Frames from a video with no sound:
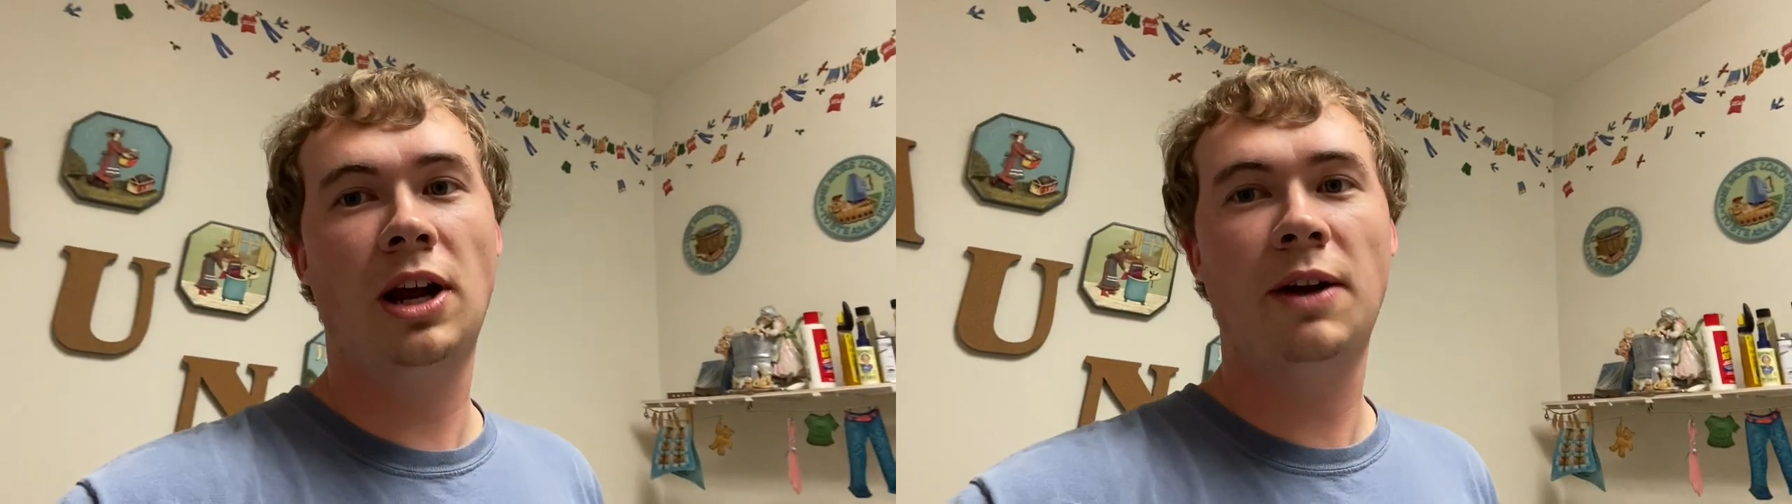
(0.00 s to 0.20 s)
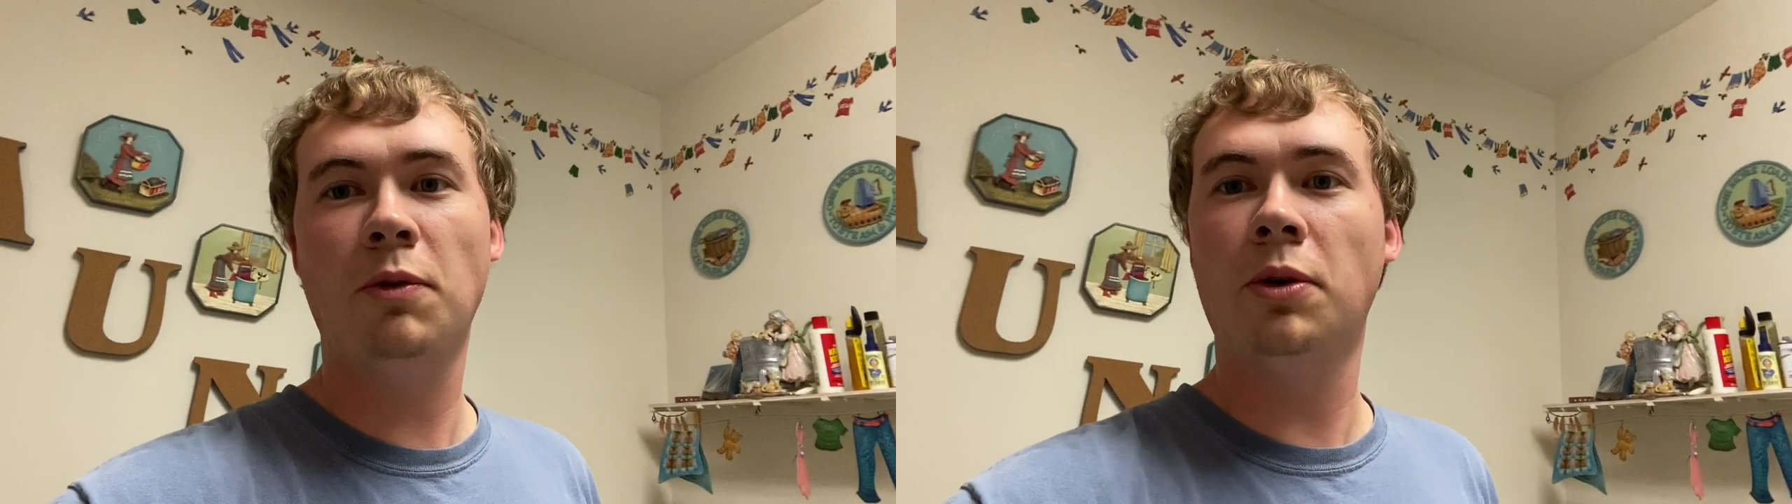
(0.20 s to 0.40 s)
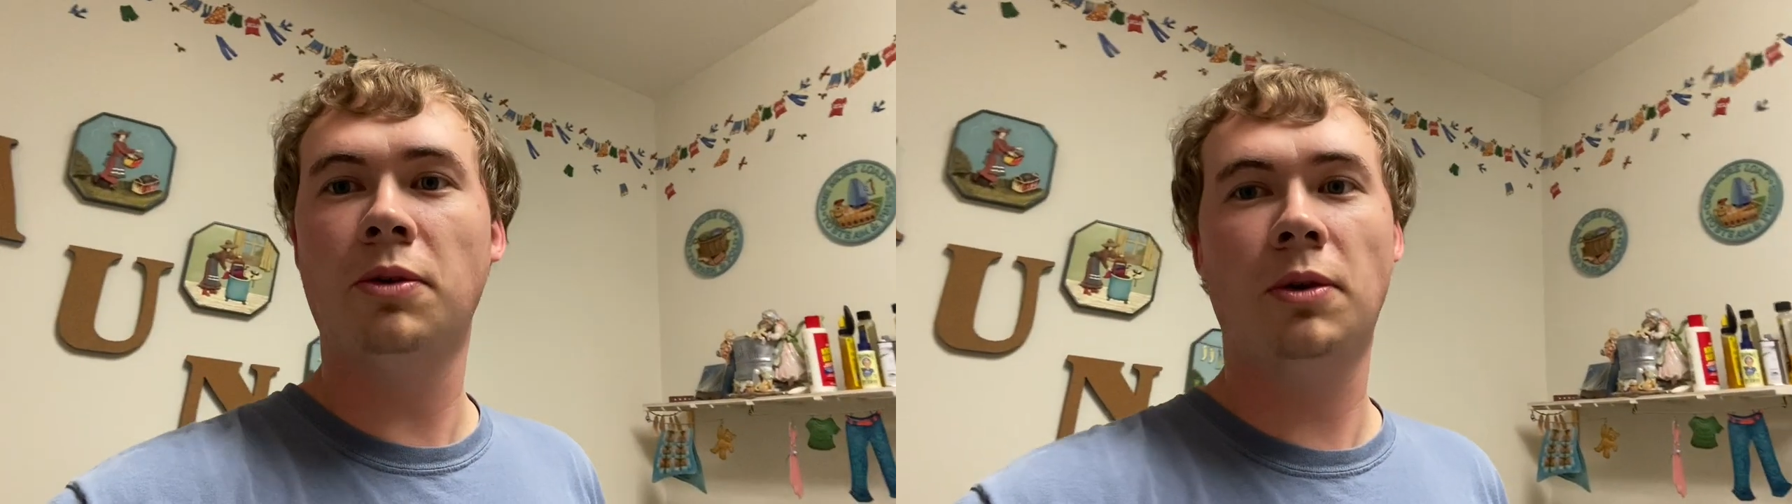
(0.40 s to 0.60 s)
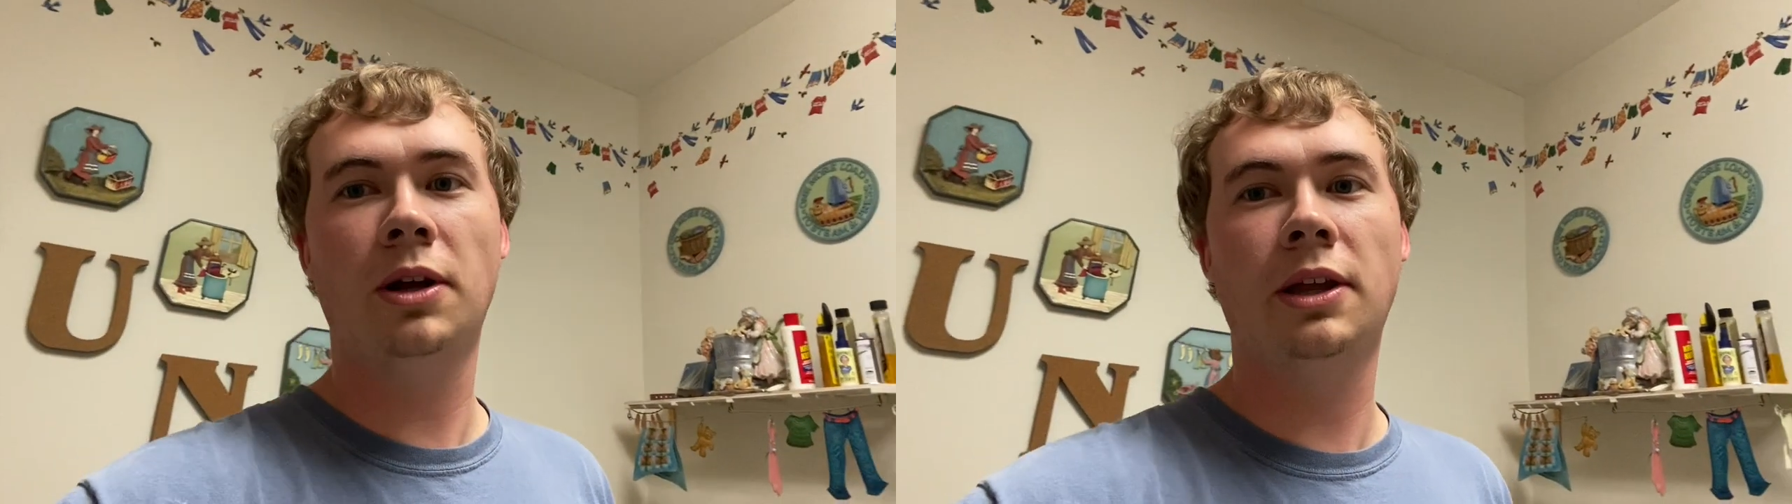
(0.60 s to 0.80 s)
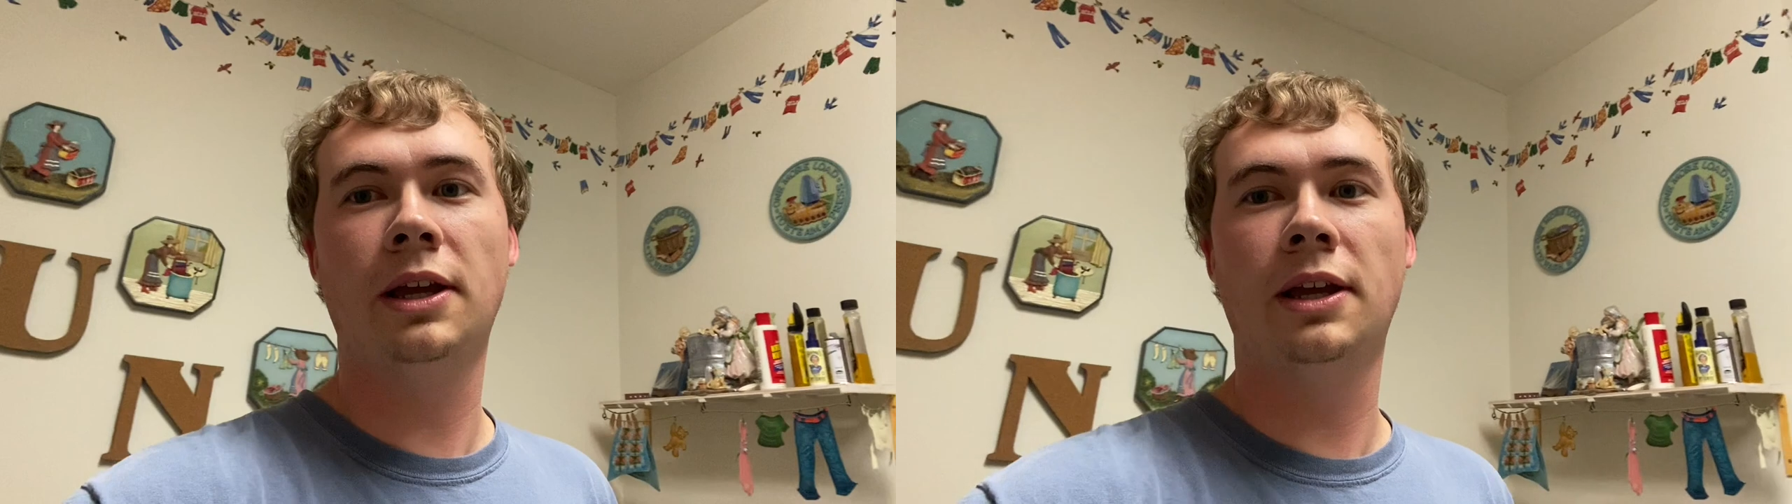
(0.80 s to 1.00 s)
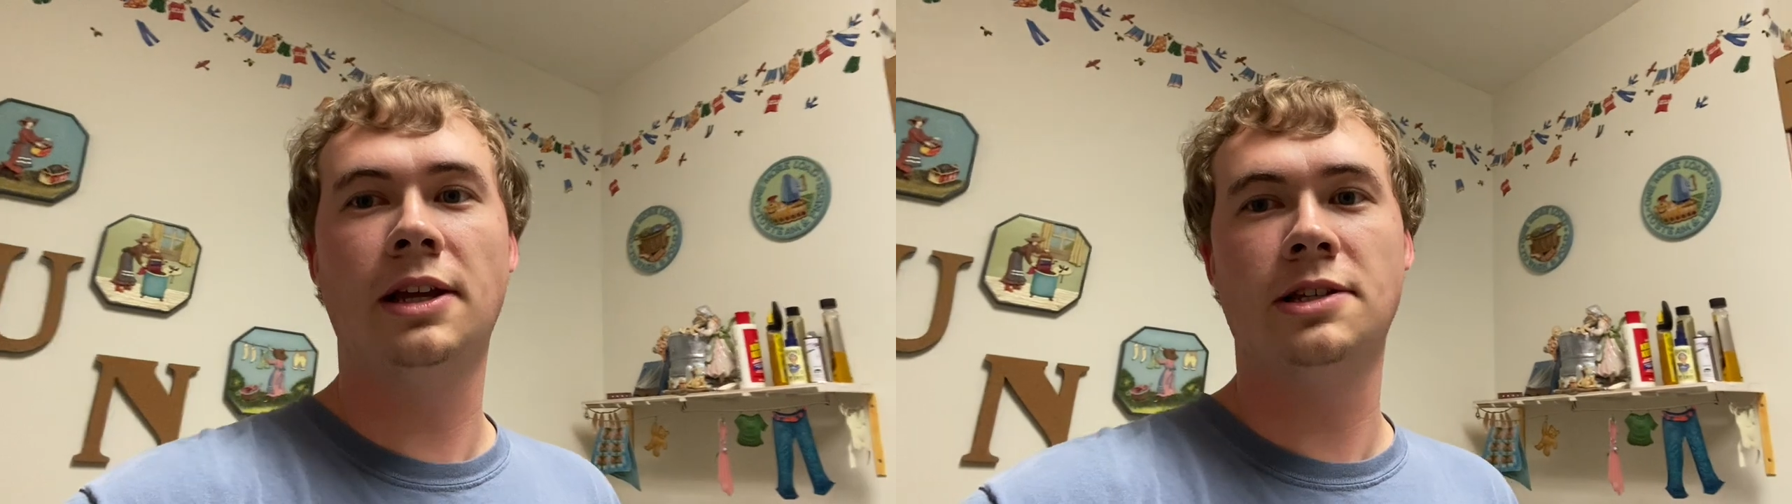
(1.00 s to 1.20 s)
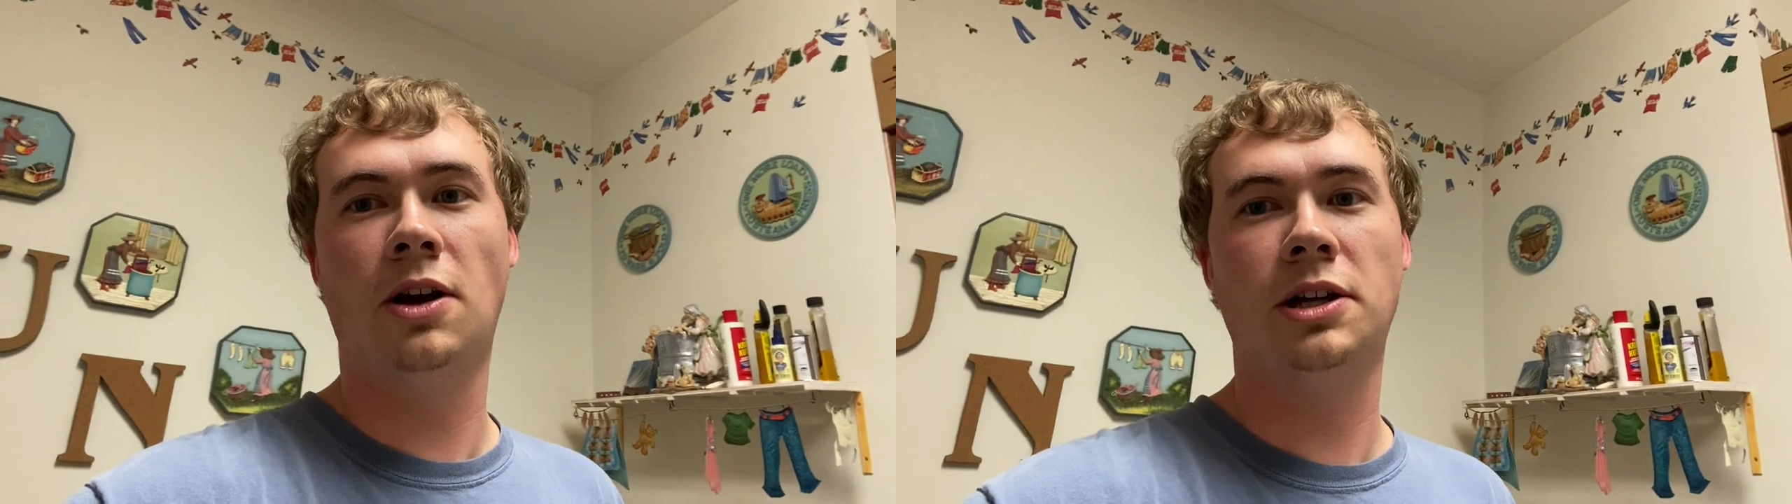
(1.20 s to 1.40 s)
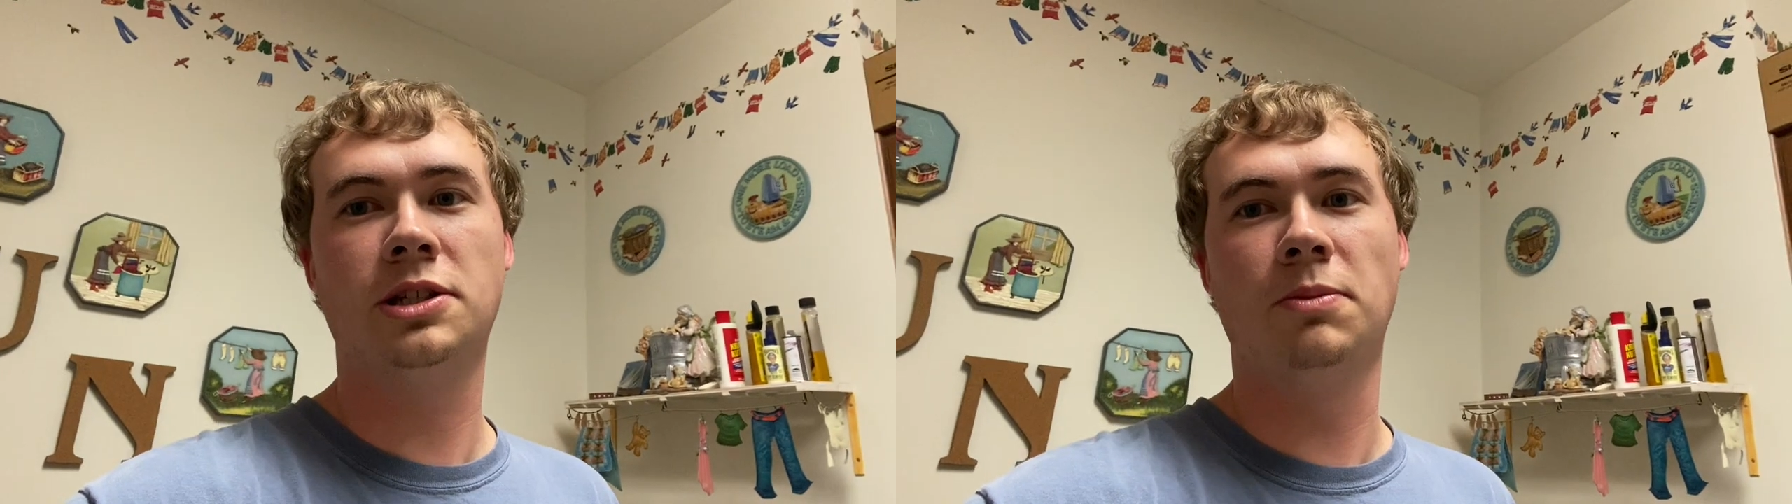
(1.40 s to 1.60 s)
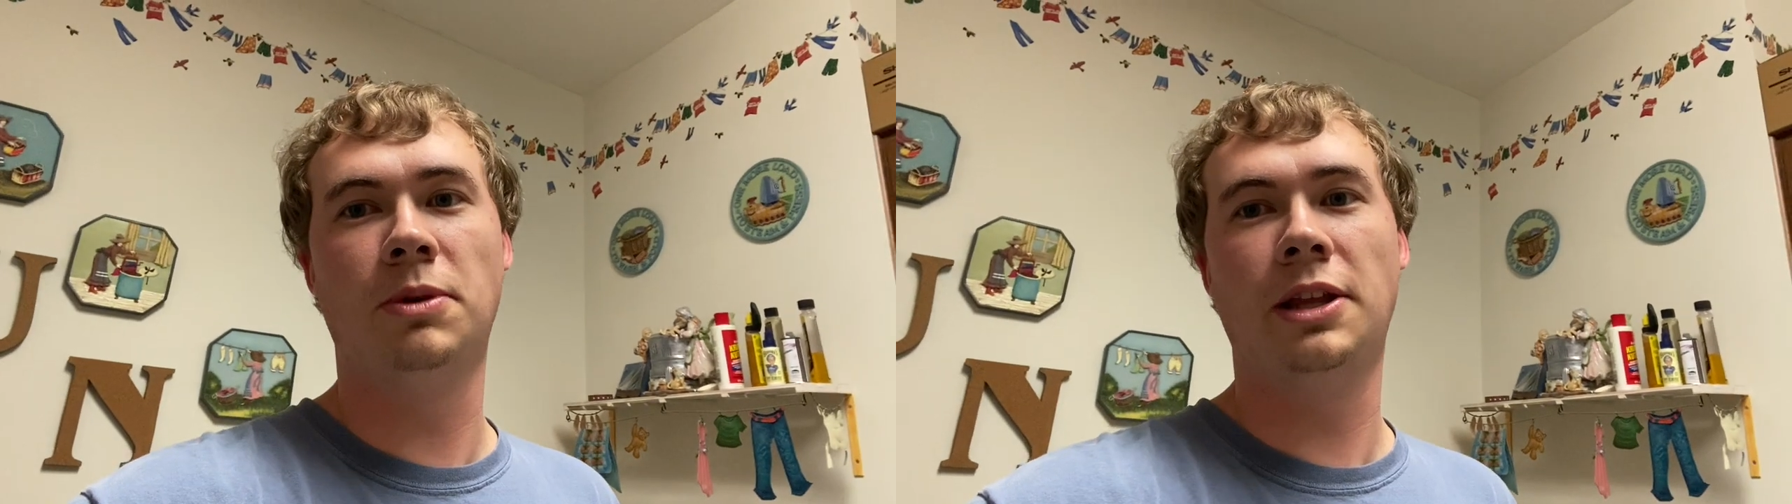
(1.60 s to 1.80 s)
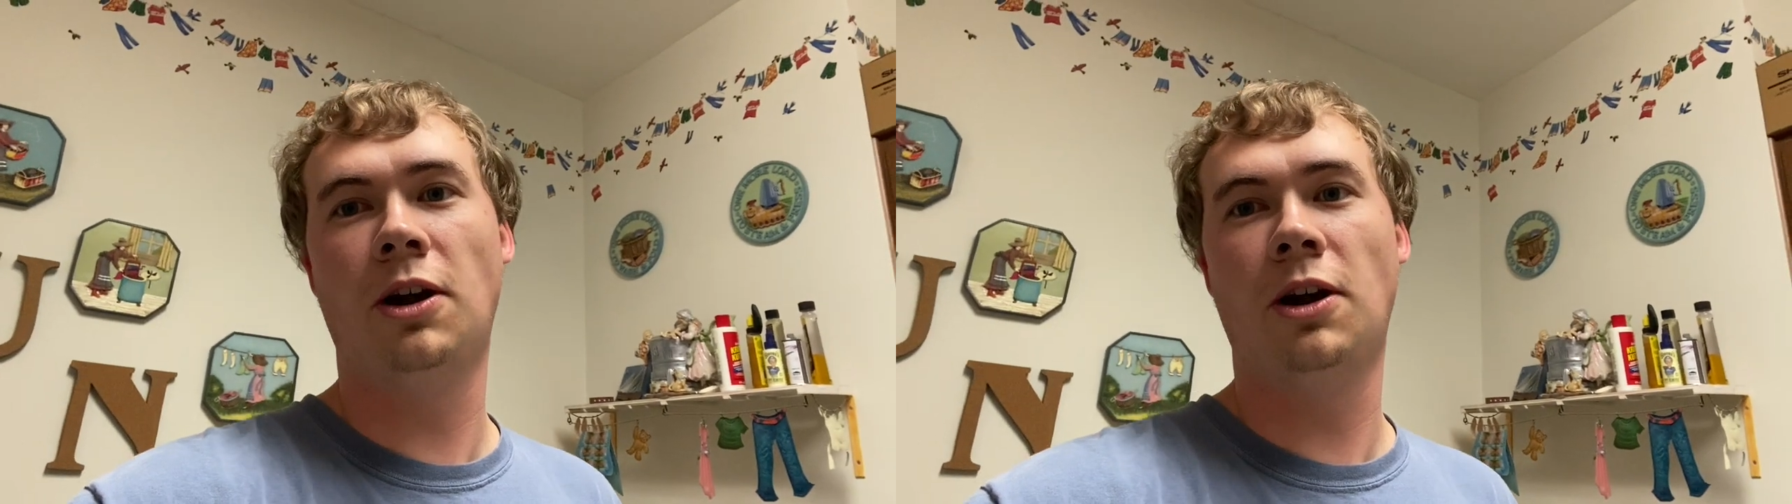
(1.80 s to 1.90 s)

Everyone really is awesome in